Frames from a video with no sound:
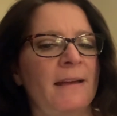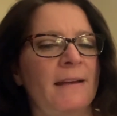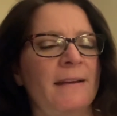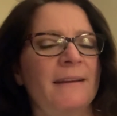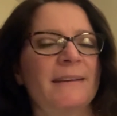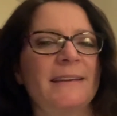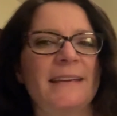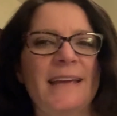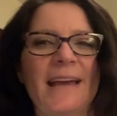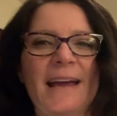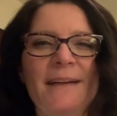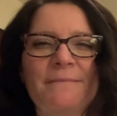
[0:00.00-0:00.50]

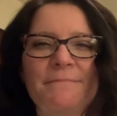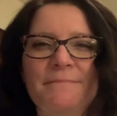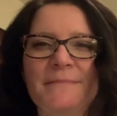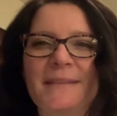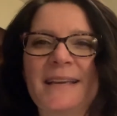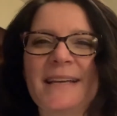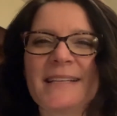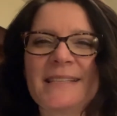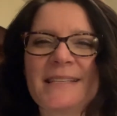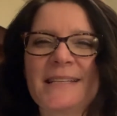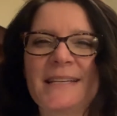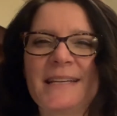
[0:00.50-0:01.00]
Yeah,
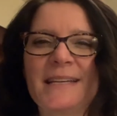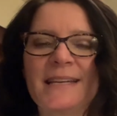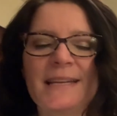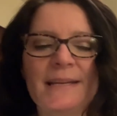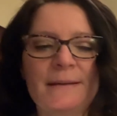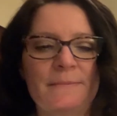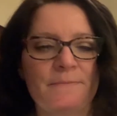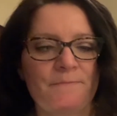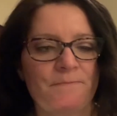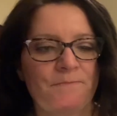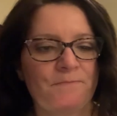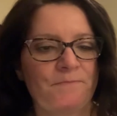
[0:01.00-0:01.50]
that's an
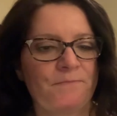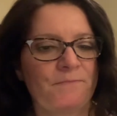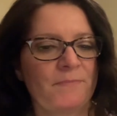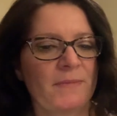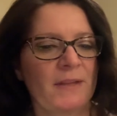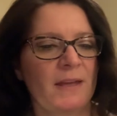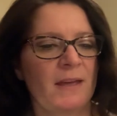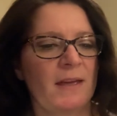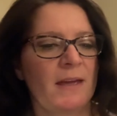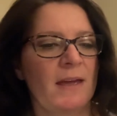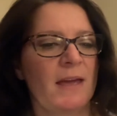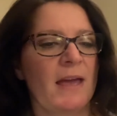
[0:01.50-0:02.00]
idiom.
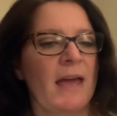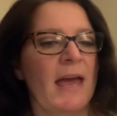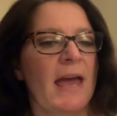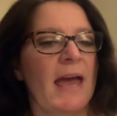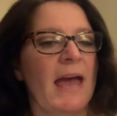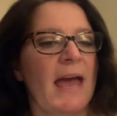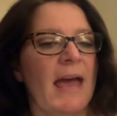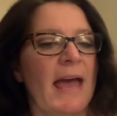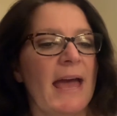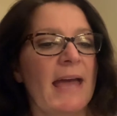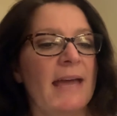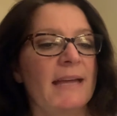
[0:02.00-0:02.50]

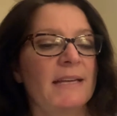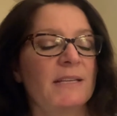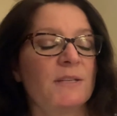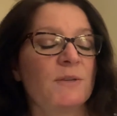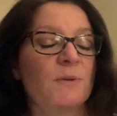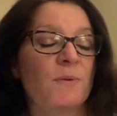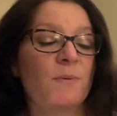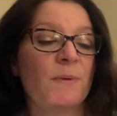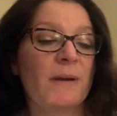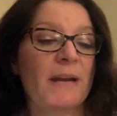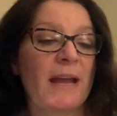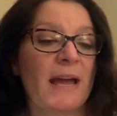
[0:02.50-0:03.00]
And
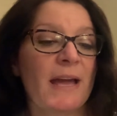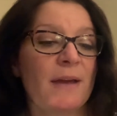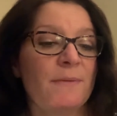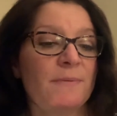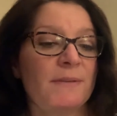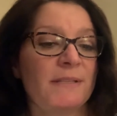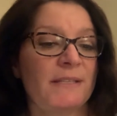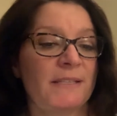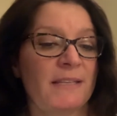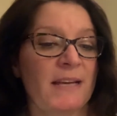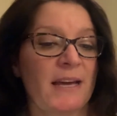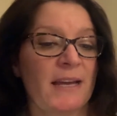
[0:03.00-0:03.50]
when I
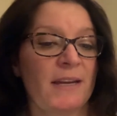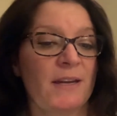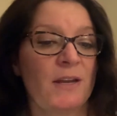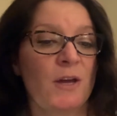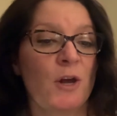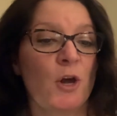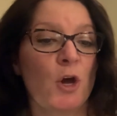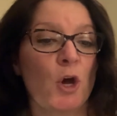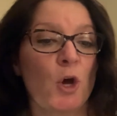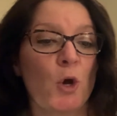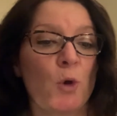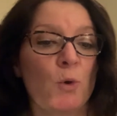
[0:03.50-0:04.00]
was done,
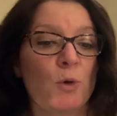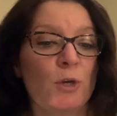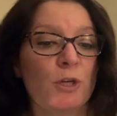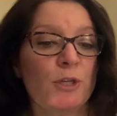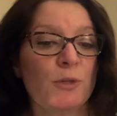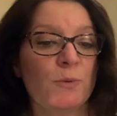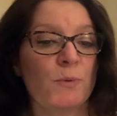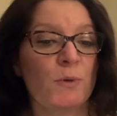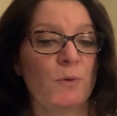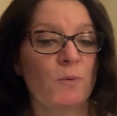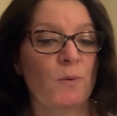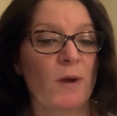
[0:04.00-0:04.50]

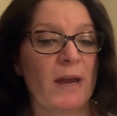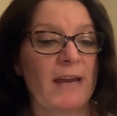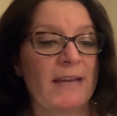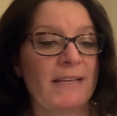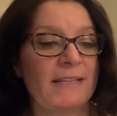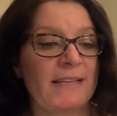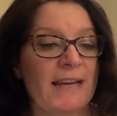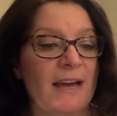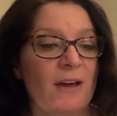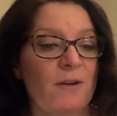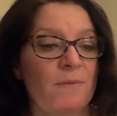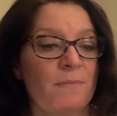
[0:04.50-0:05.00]
Otis would write
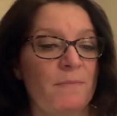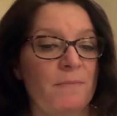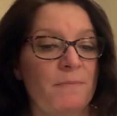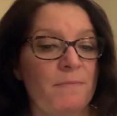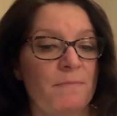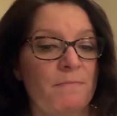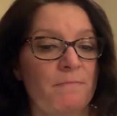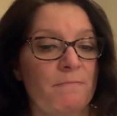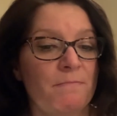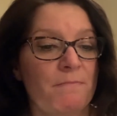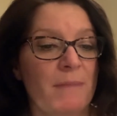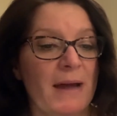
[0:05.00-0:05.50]
down
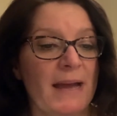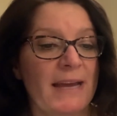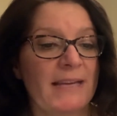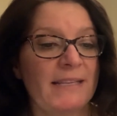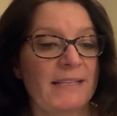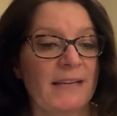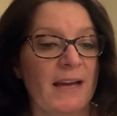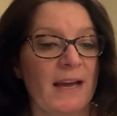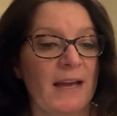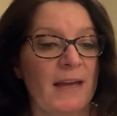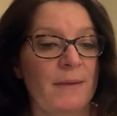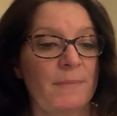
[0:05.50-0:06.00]
my
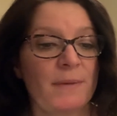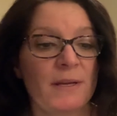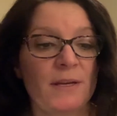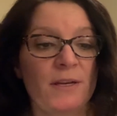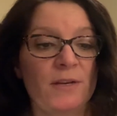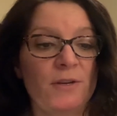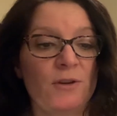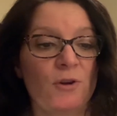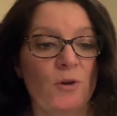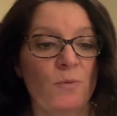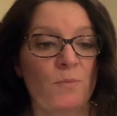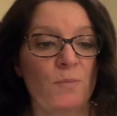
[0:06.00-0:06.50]
time in a
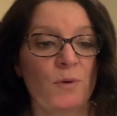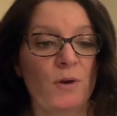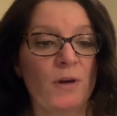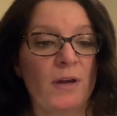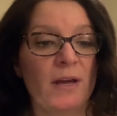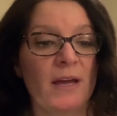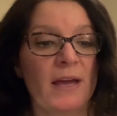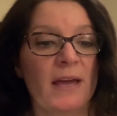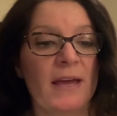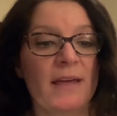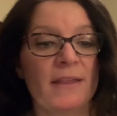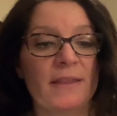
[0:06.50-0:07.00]
notebook
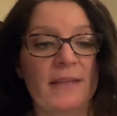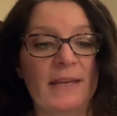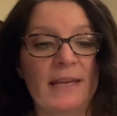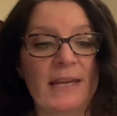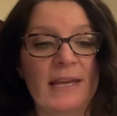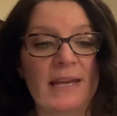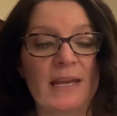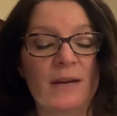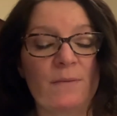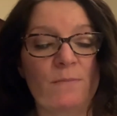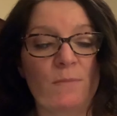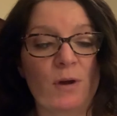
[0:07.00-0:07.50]
that
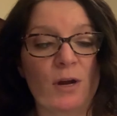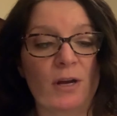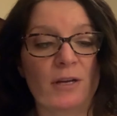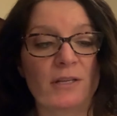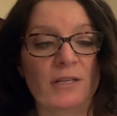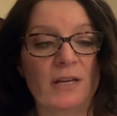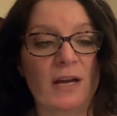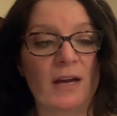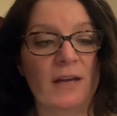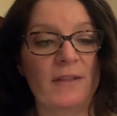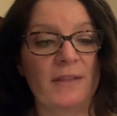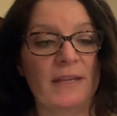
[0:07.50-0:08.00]
he had marked
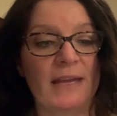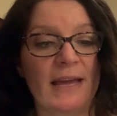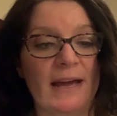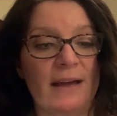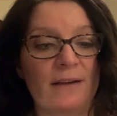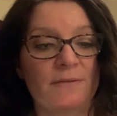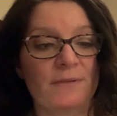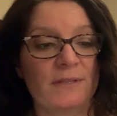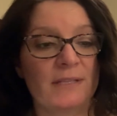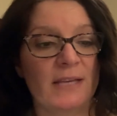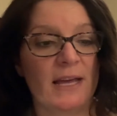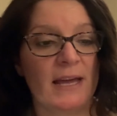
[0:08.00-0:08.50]
on the
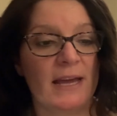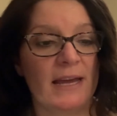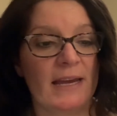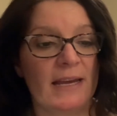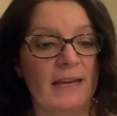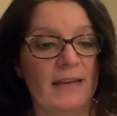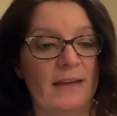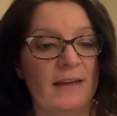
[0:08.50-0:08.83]
outside.